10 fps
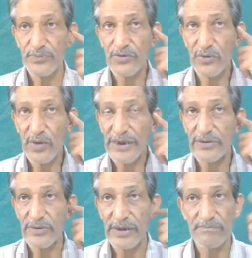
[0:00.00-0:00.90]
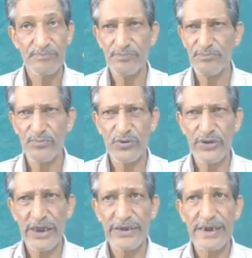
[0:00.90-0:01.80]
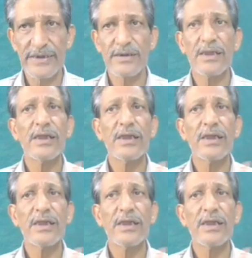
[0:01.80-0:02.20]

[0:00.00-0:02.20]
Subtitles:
So either way, both are correct.